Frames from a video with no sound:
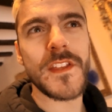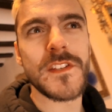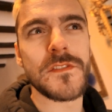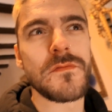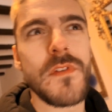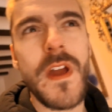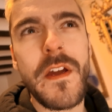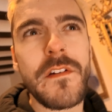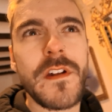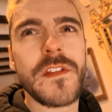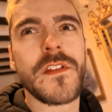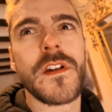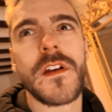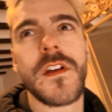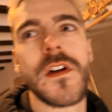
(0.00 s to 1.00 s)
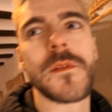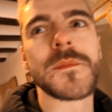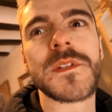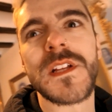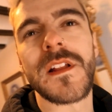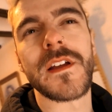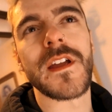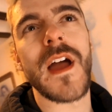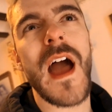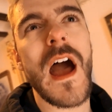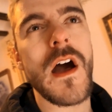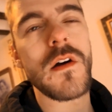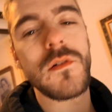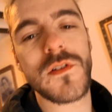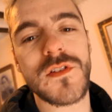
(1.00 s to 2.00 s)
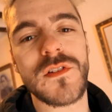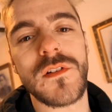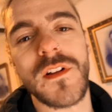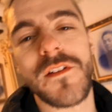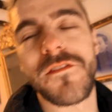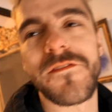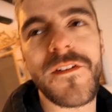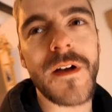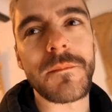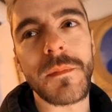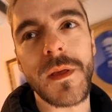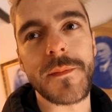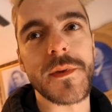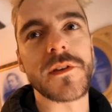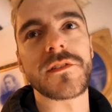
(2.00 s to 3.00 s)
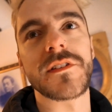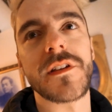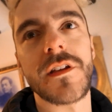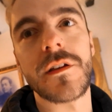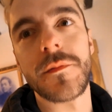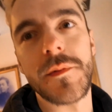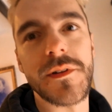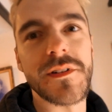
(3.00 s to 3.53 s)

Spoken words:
it's a rarity that I come to like a house or like a family museum